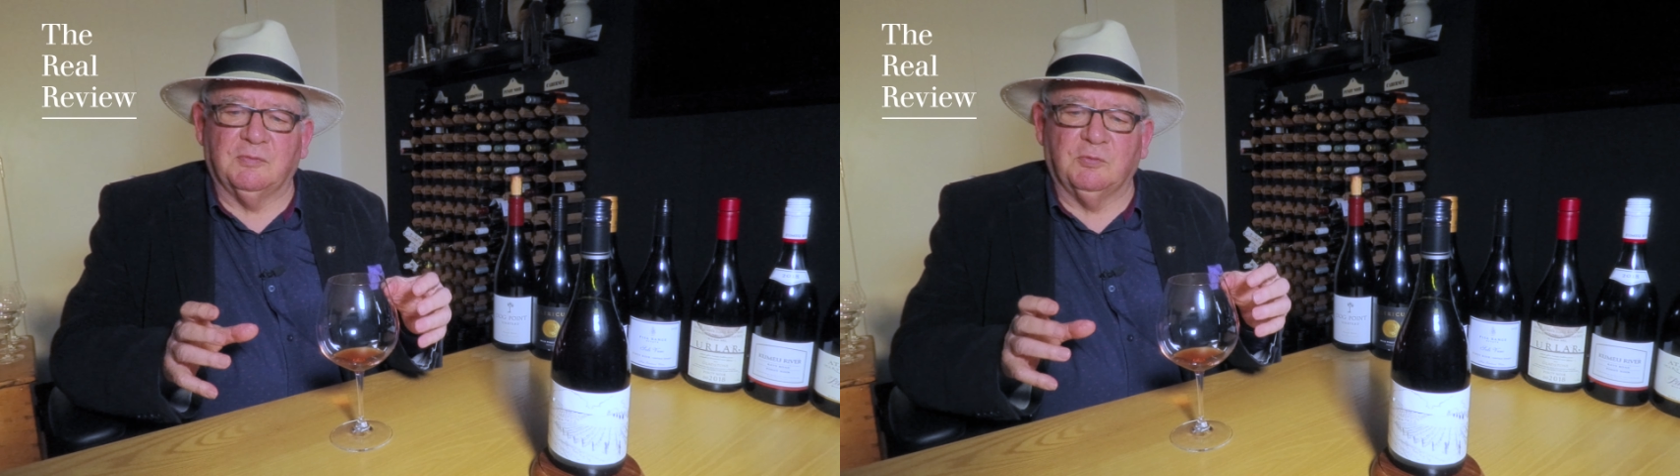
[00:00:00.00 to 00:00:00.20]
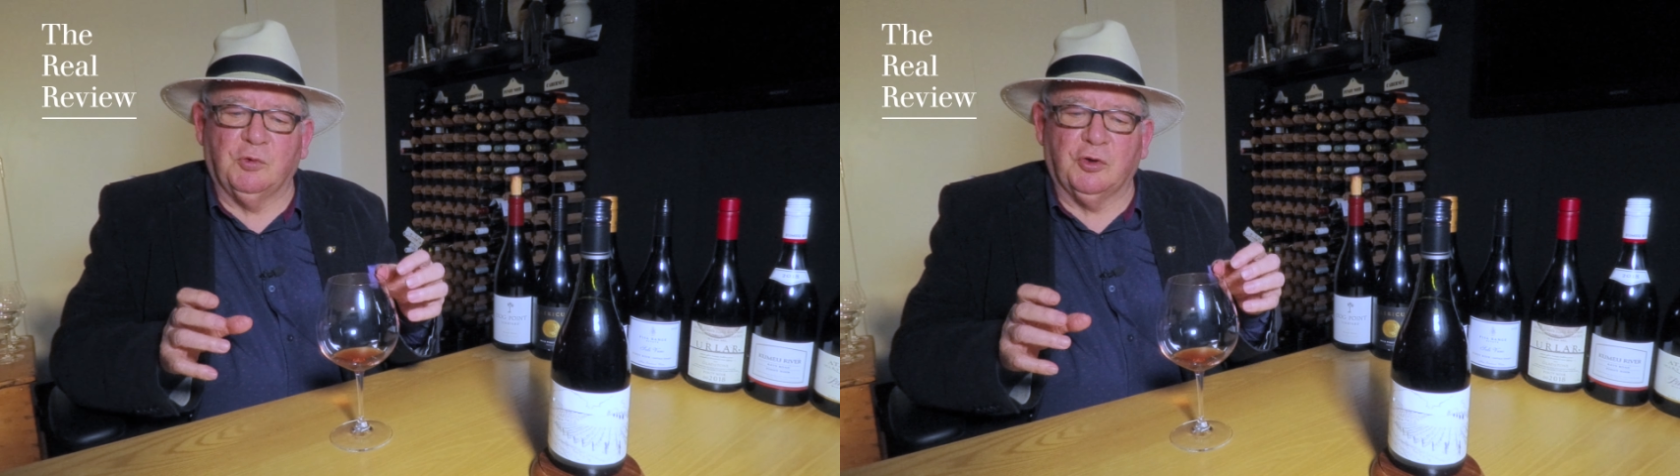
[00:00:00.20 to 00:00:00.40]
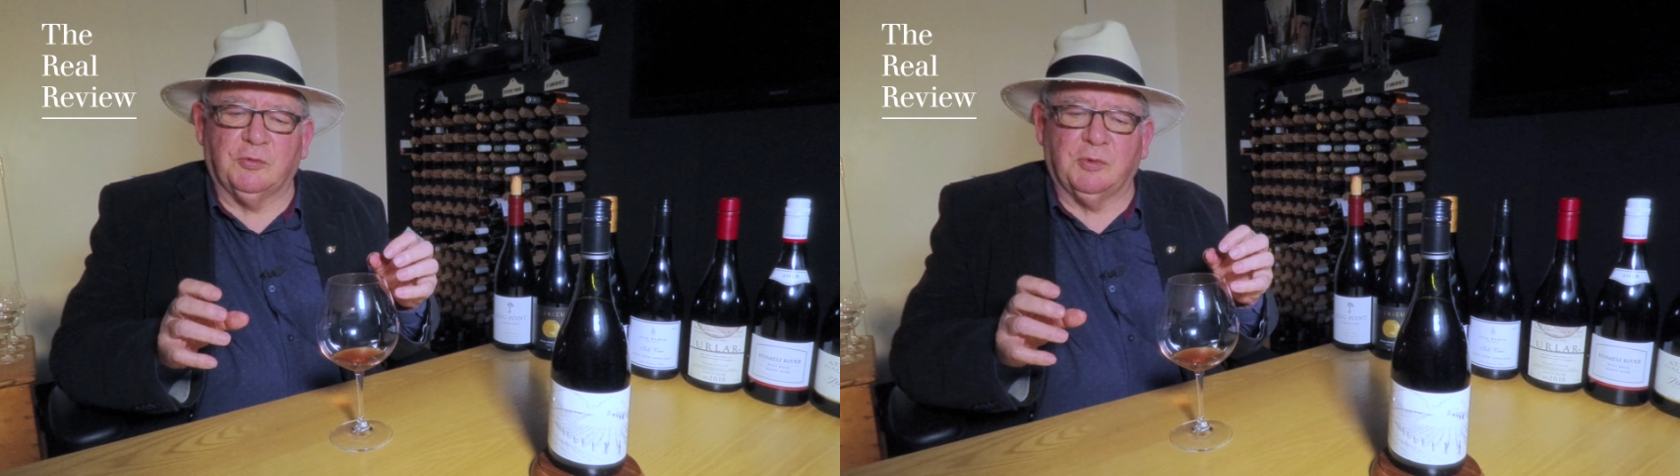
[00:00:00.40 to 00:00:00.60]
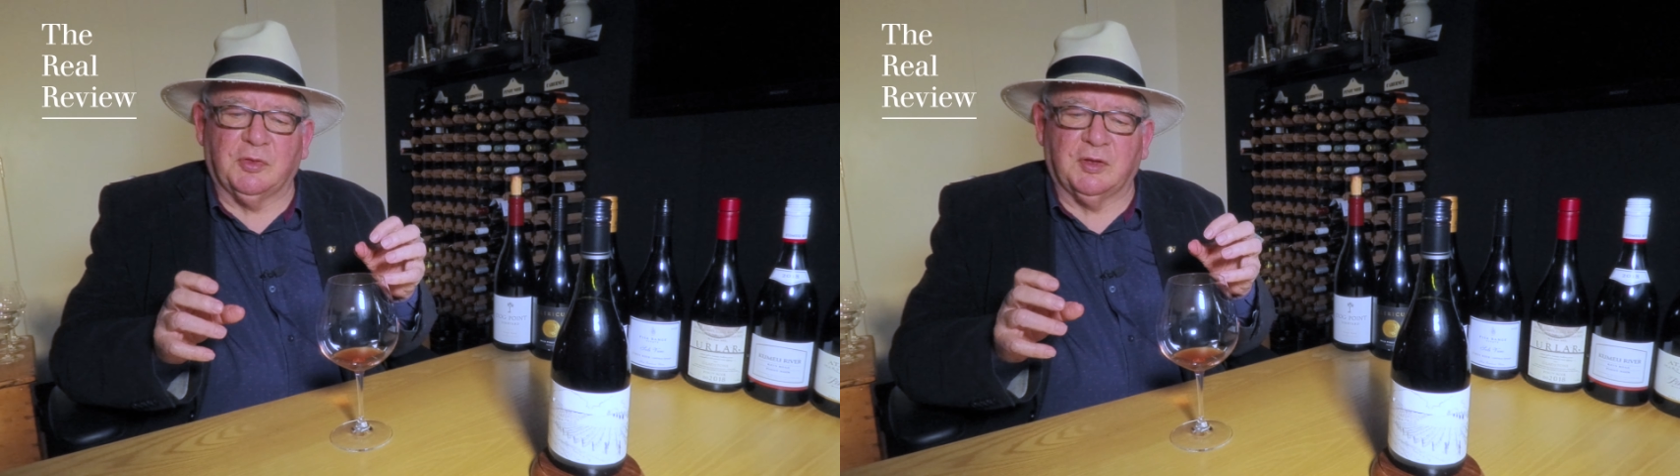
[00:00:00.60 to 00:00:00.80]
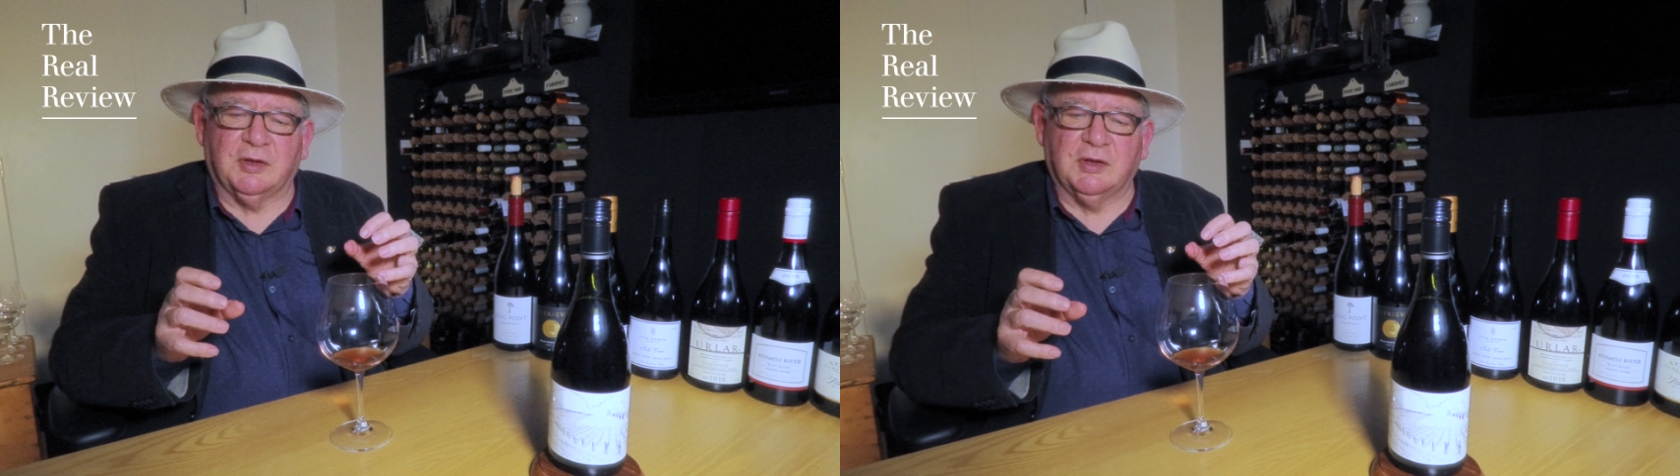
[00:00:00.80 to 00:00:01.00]
work with
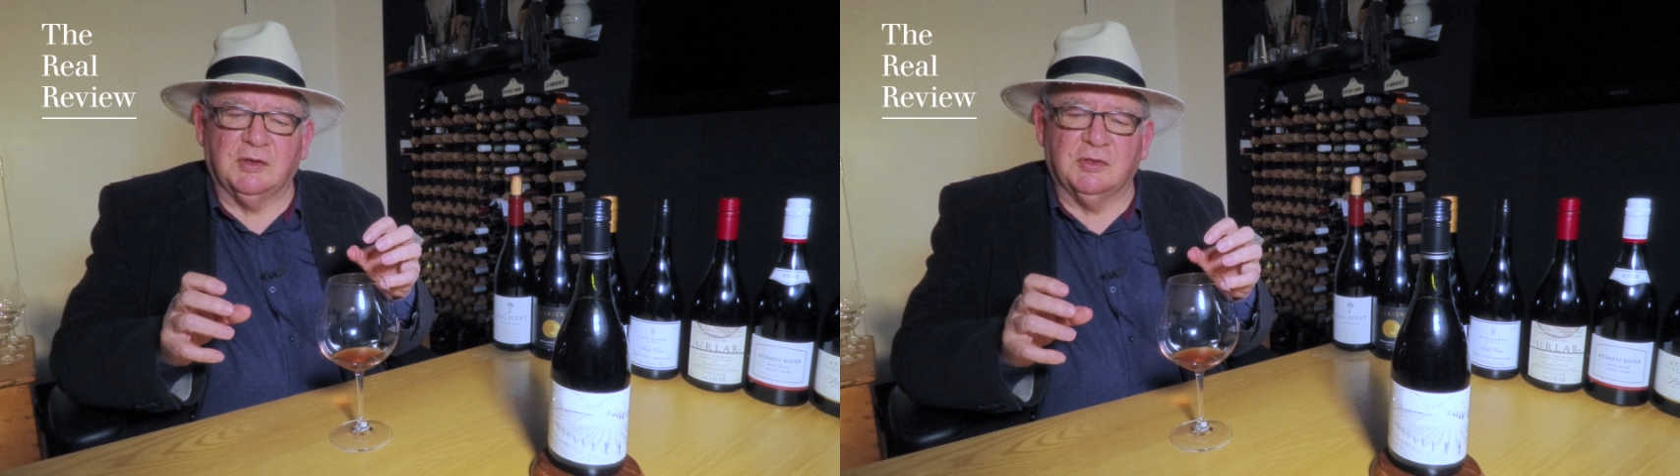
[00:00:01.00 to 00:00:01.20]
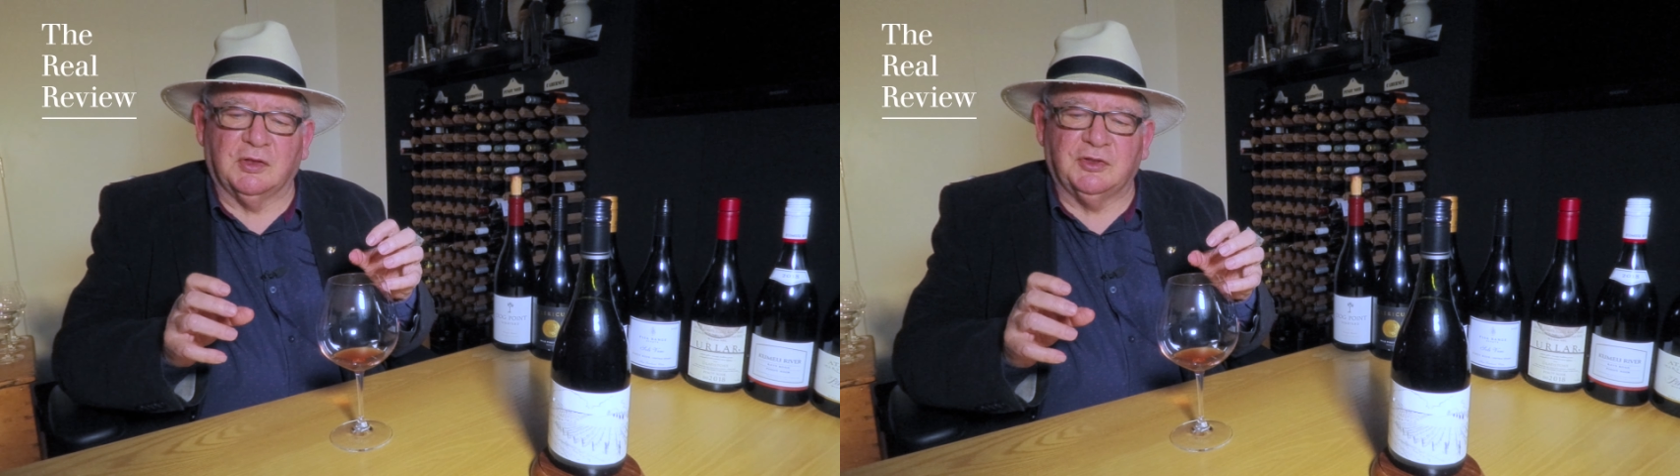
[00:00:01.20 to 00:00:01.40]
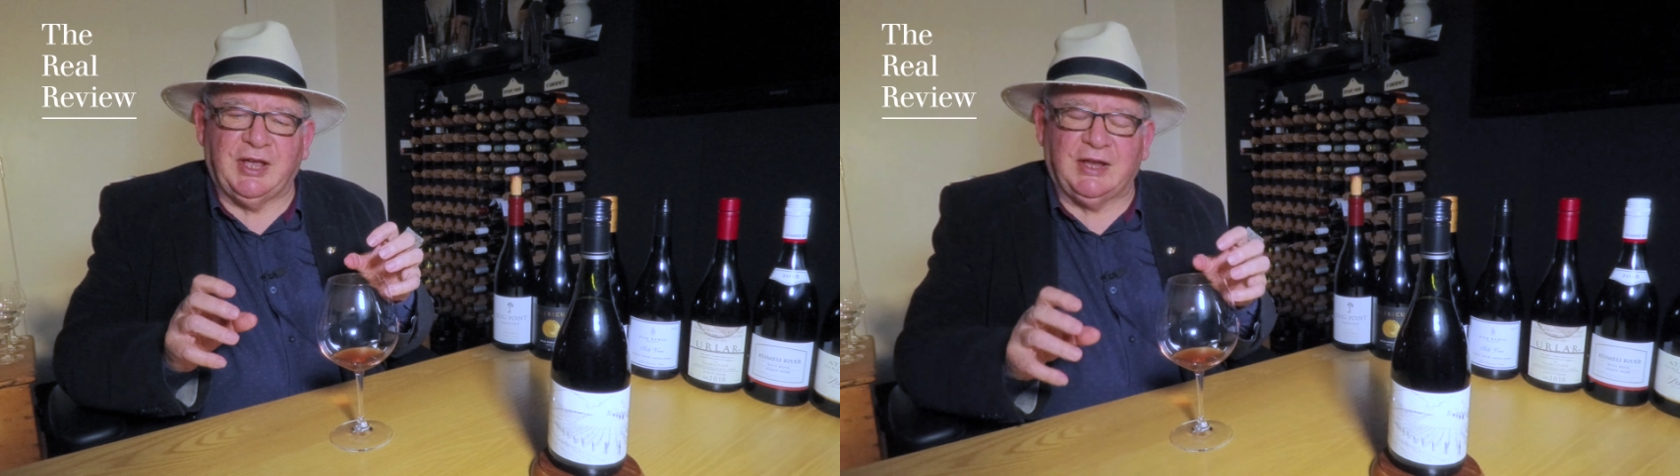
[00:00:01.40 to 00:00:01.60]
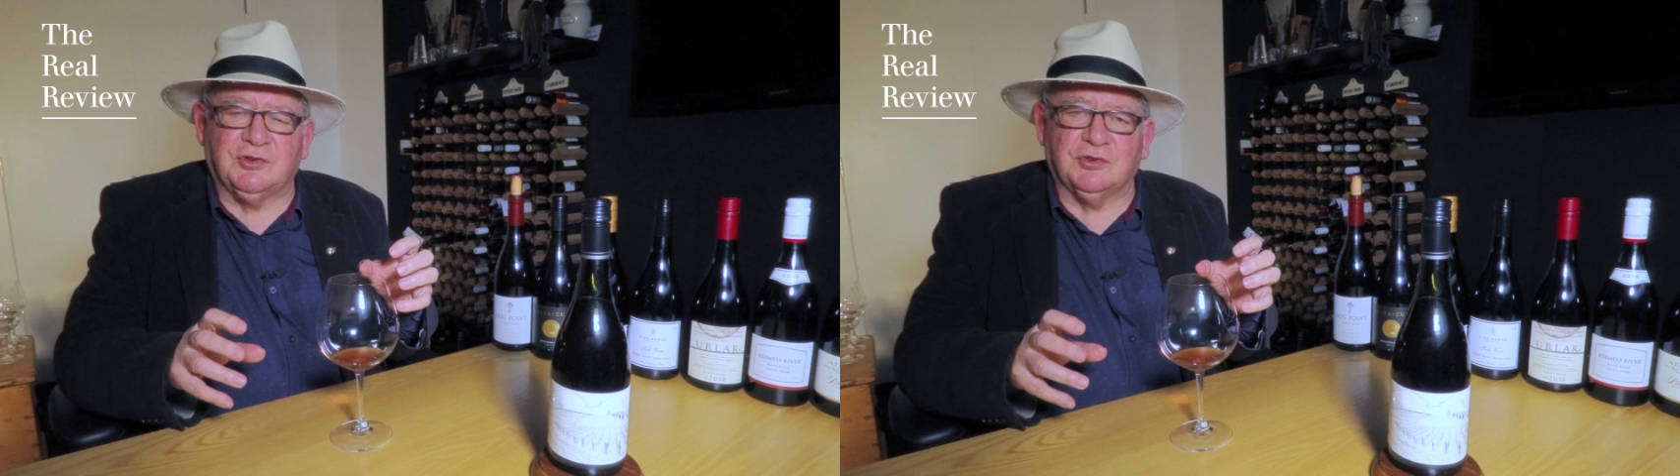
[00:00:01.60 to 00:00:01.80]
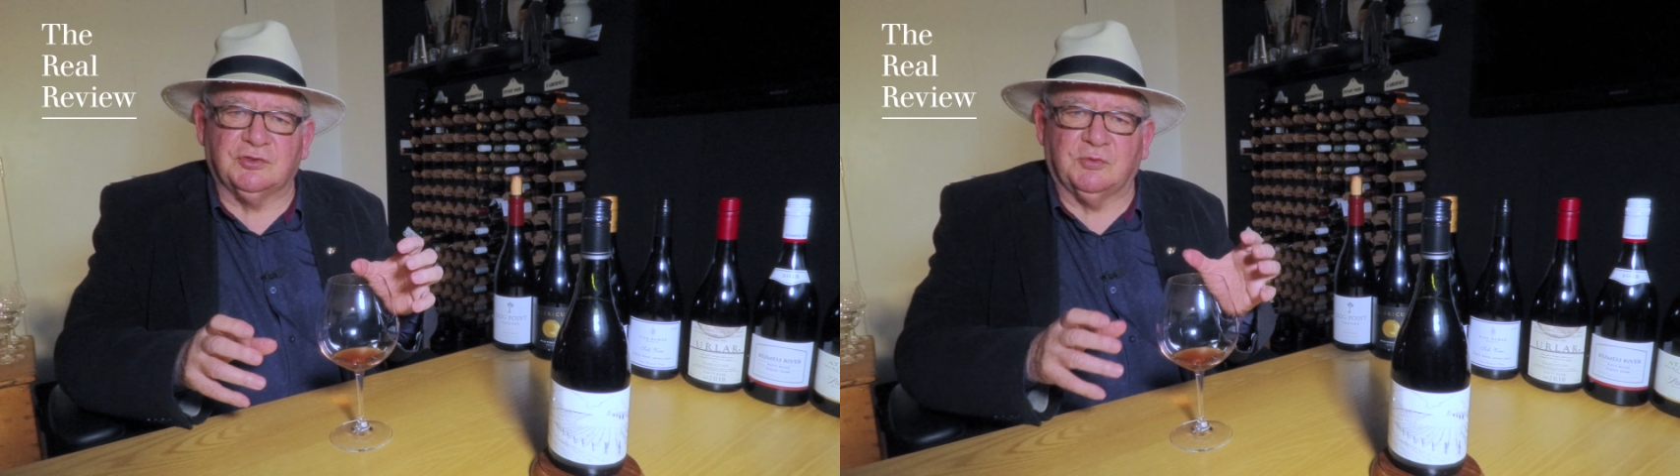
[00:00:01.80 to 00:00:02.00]
the
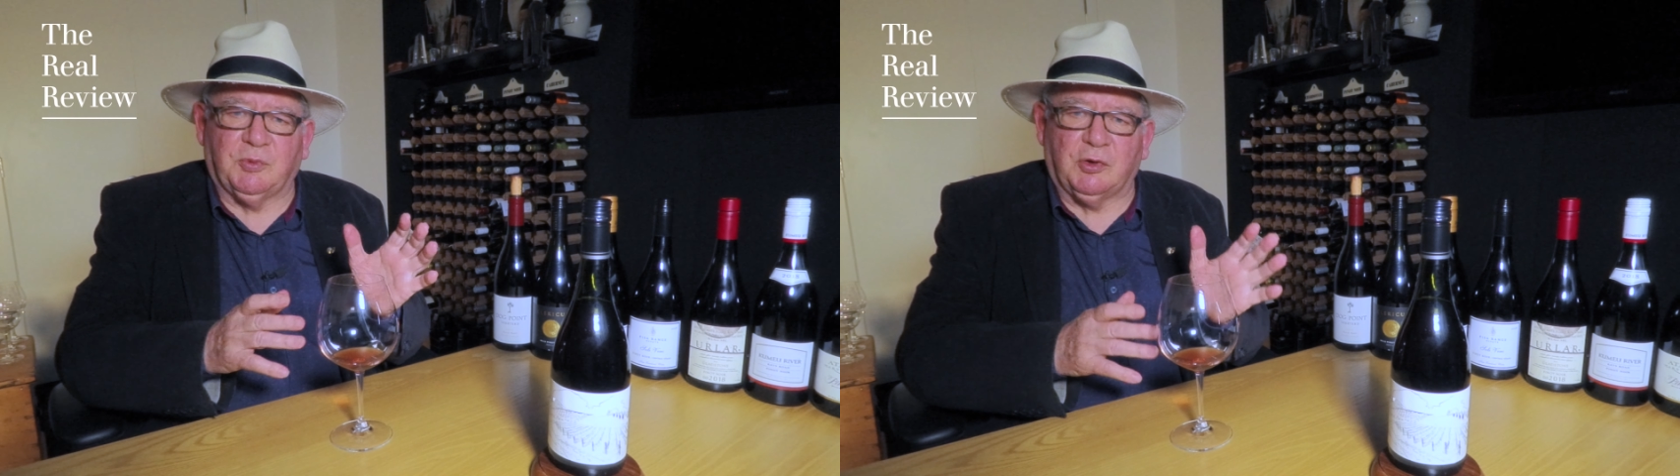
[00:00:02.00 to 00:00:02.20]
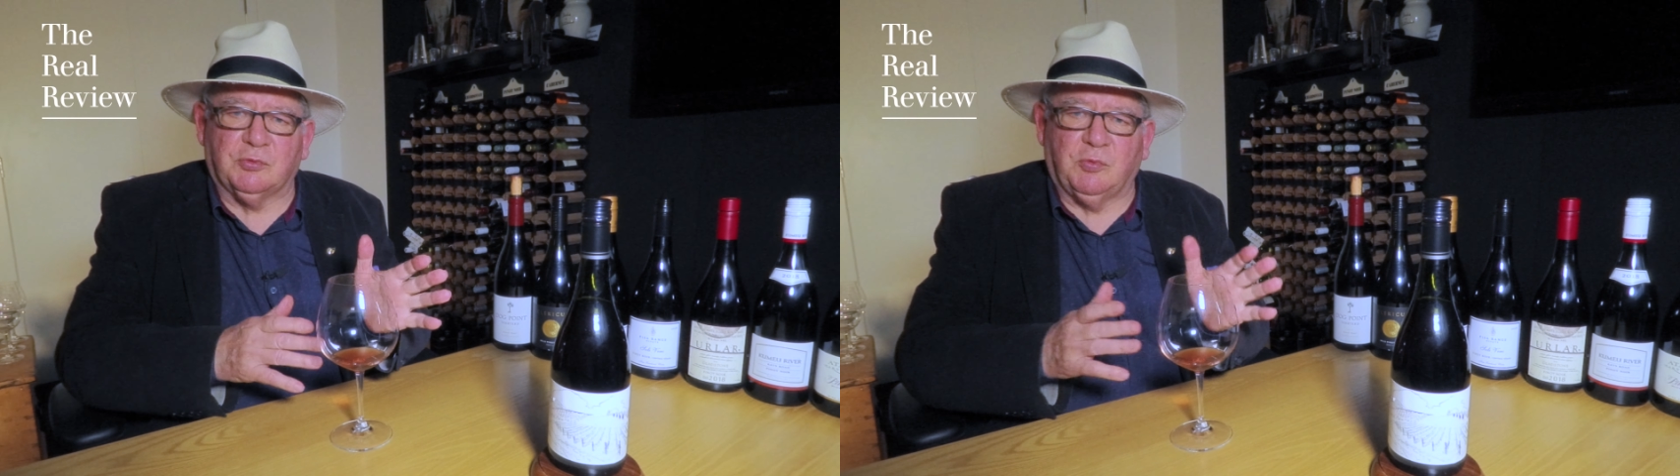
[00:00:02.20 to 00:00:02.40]
textures of both